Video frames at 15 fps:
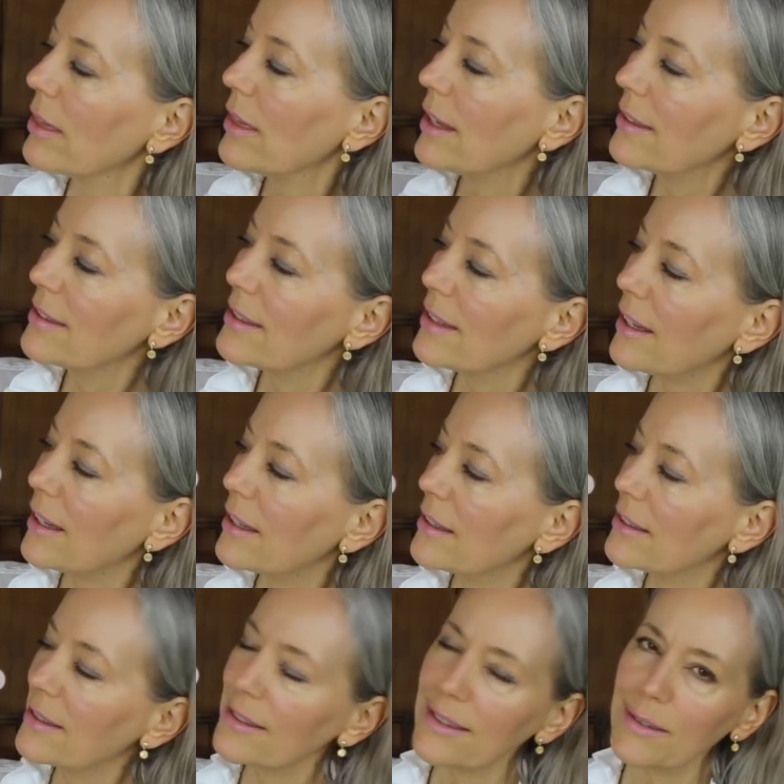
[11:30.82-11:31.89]
This
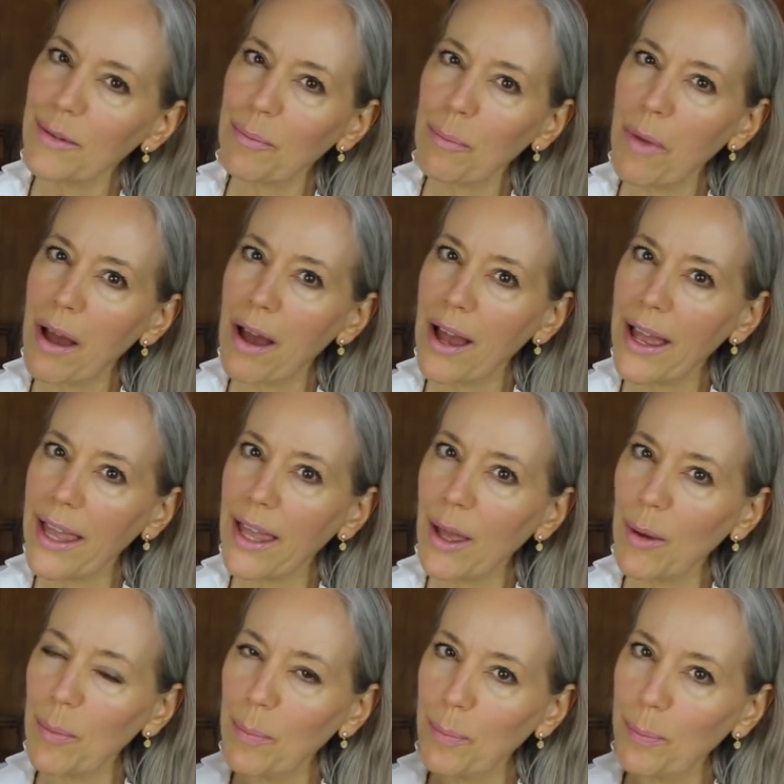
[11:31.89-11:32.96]
is my
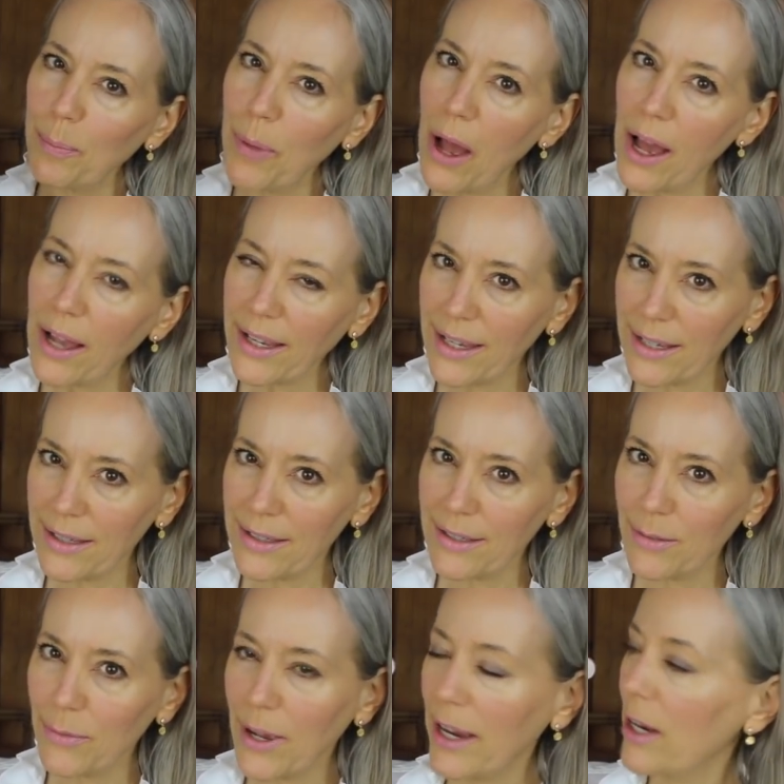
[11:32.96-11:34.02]
pocket
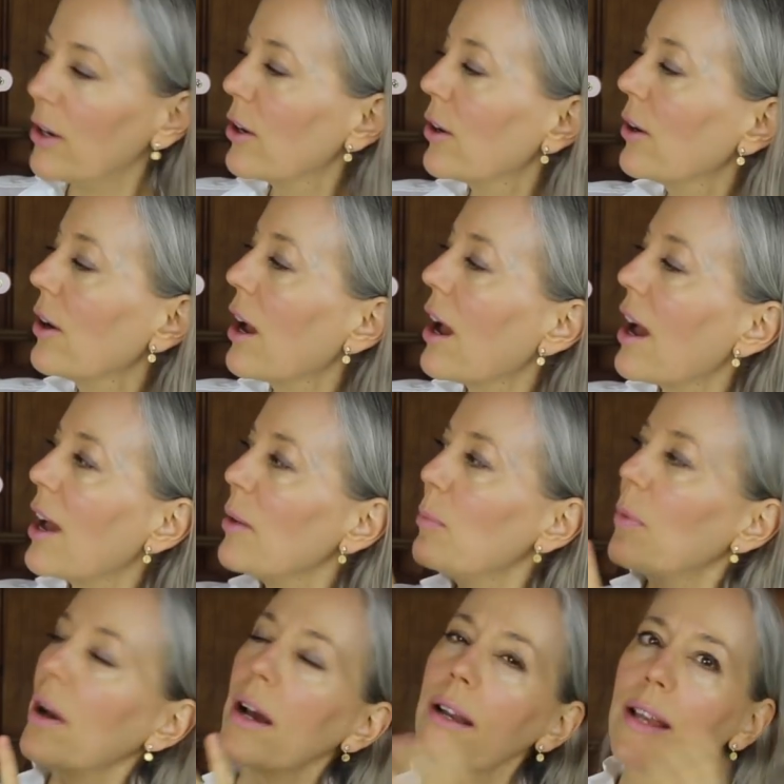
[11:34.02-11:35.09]
divider. I
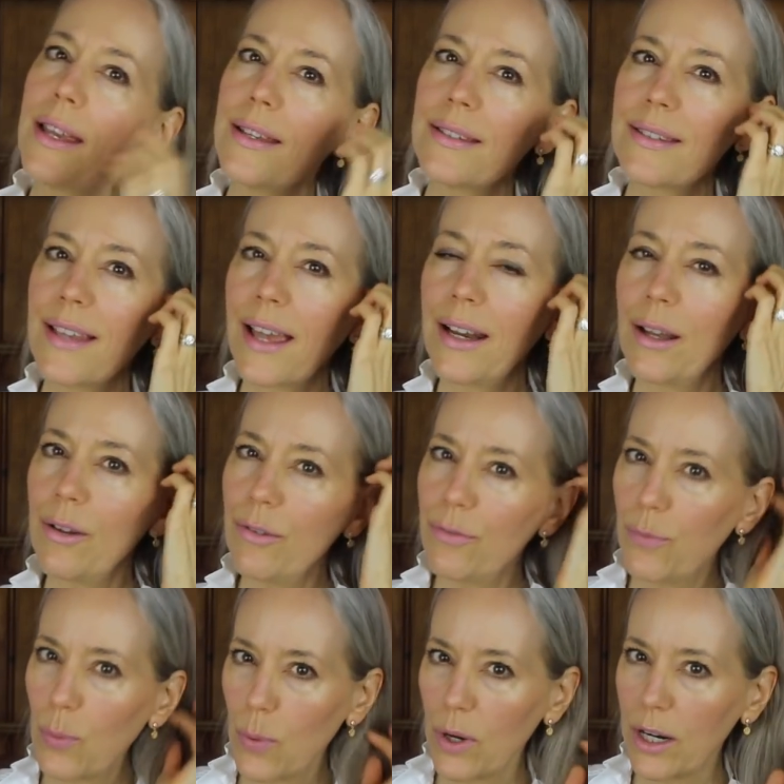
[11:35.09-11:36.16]
bought a set of
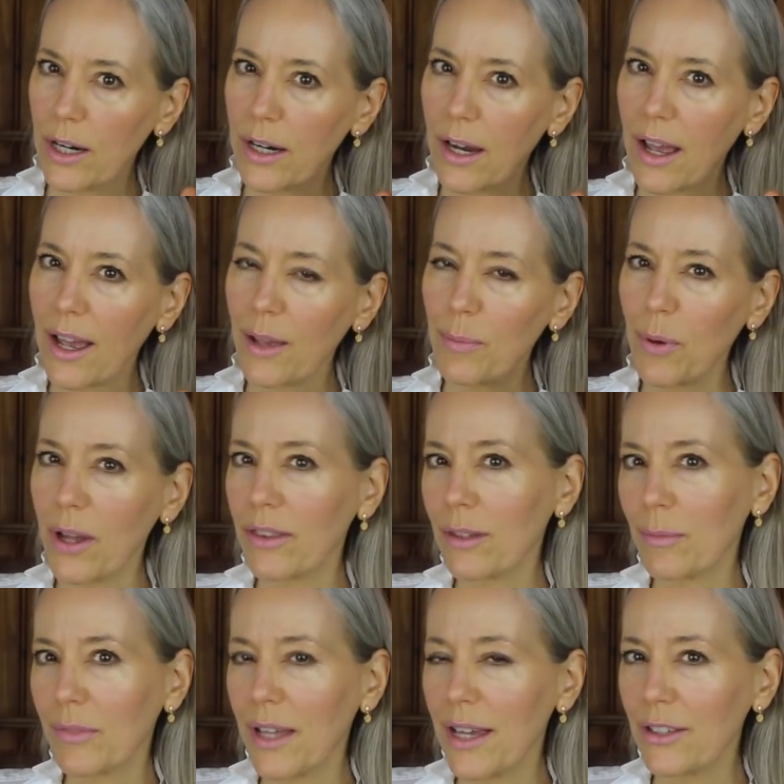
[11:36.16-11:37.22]
four. I bought
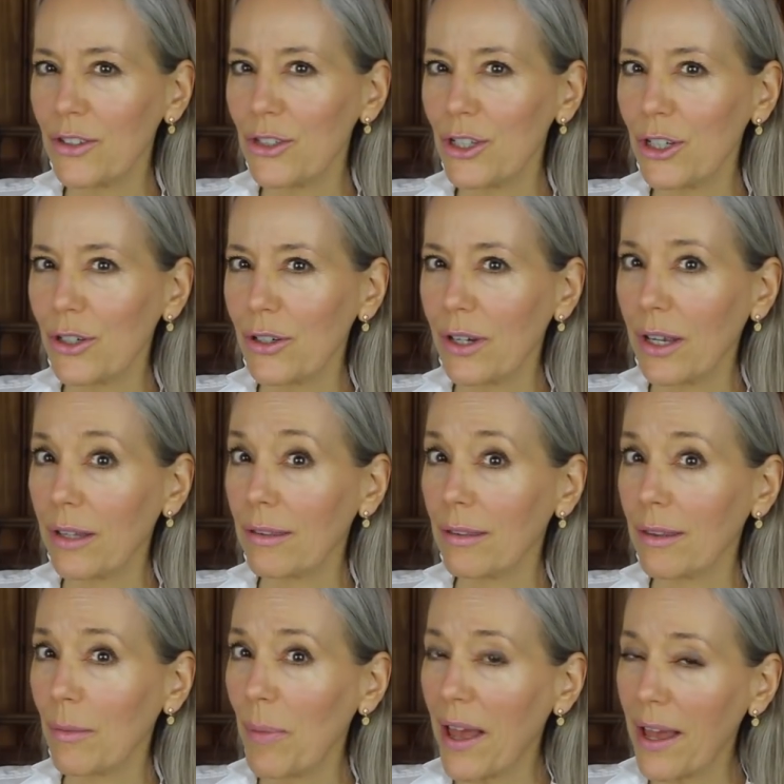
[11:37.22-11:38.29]
them last year
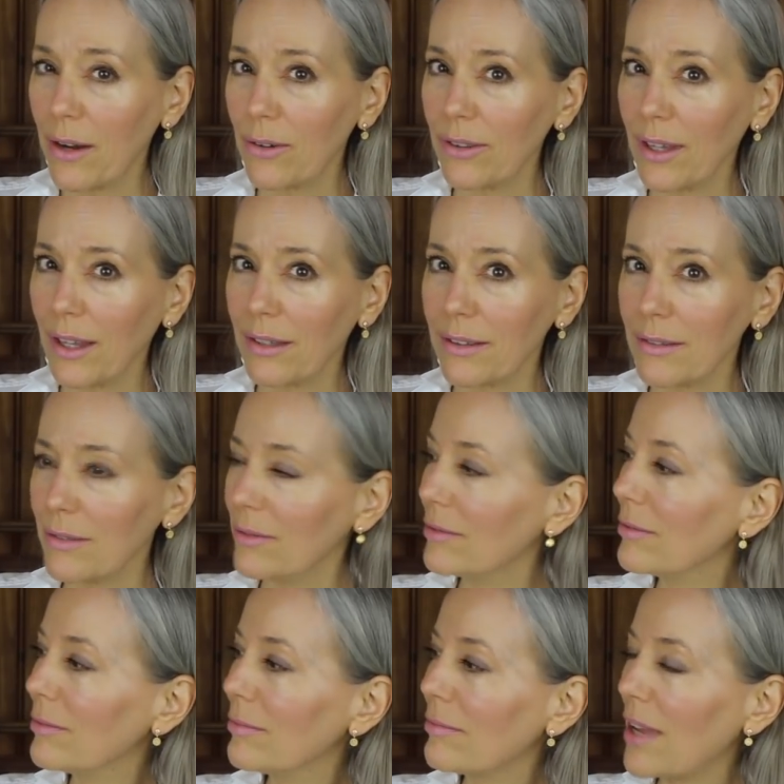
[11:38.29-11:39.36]
in the pattern that
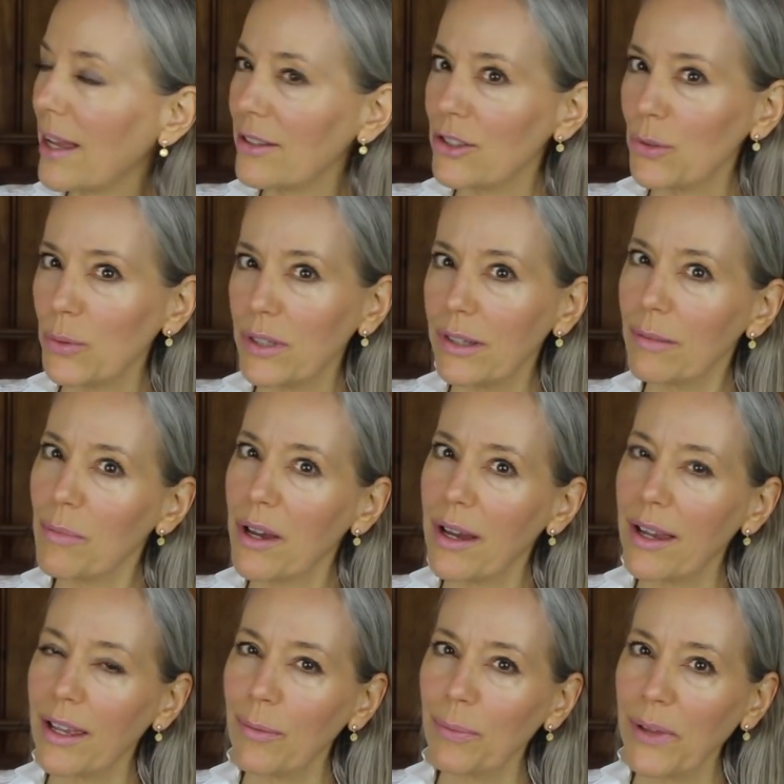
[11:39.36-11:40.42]
matched with
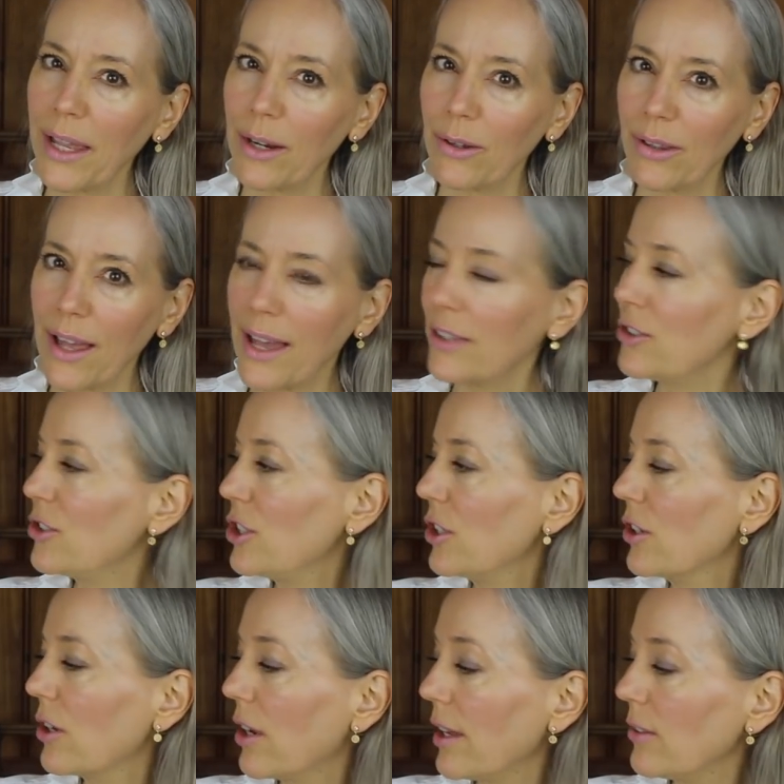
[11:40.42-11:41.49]
my planner last
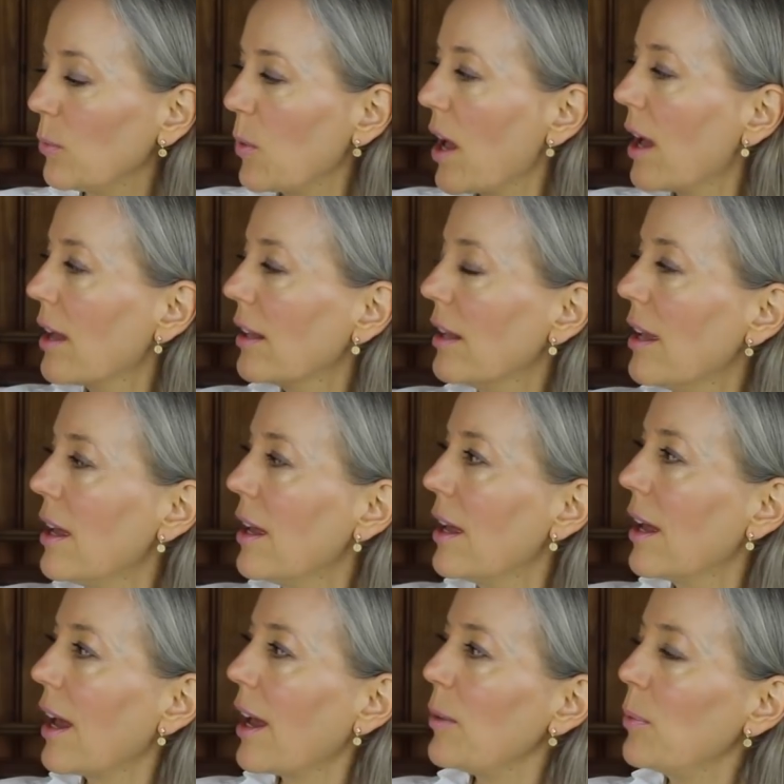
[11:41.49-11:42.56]
year as well.
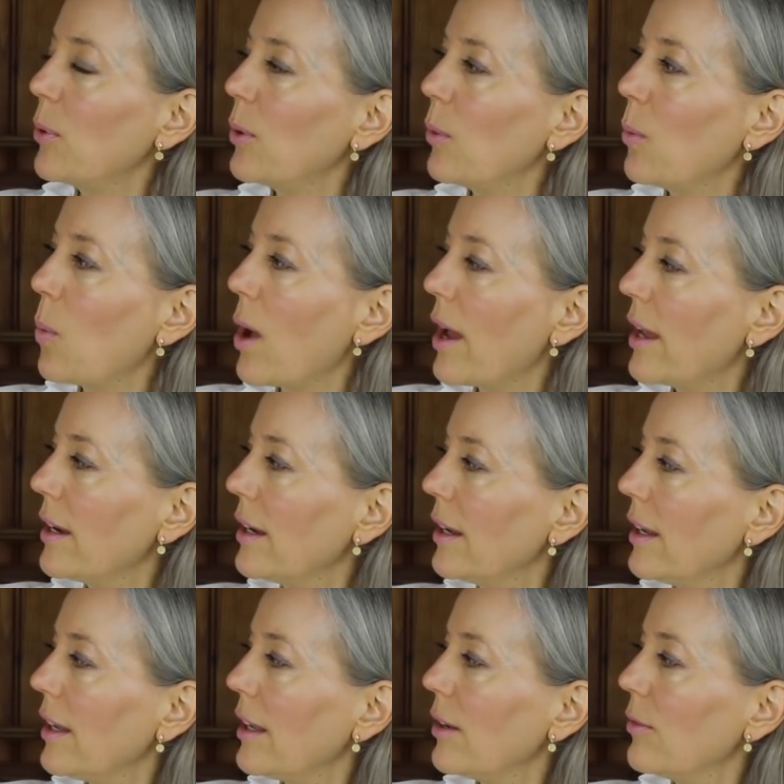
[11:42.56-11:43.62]
I put
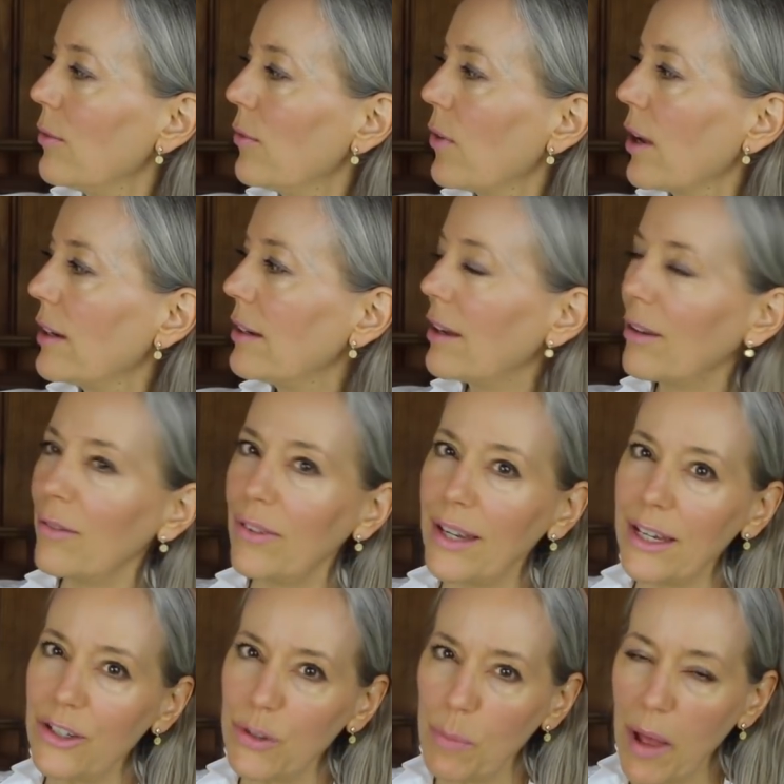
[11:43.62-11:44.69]
one in front of
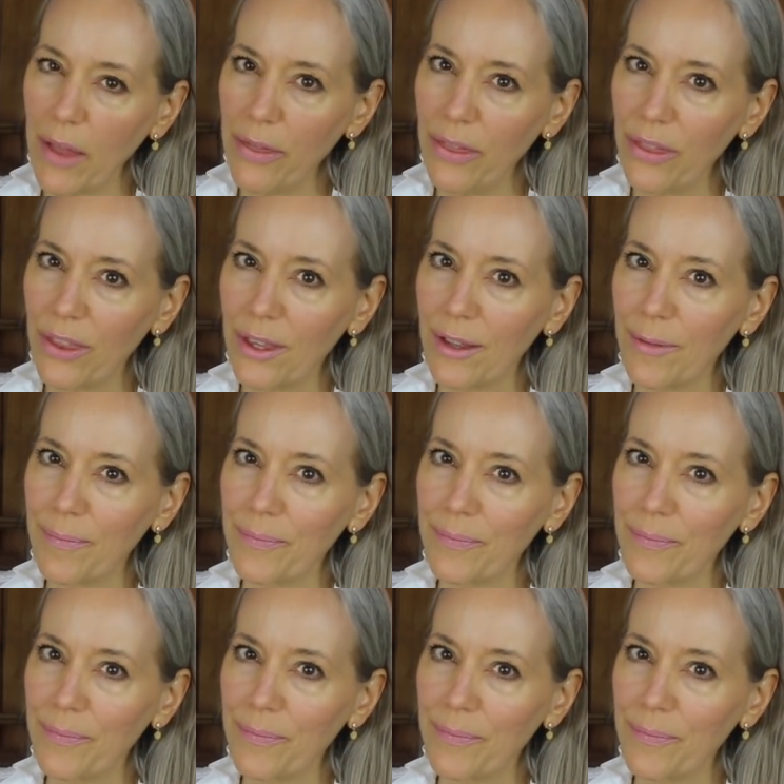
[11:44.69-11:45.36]
each month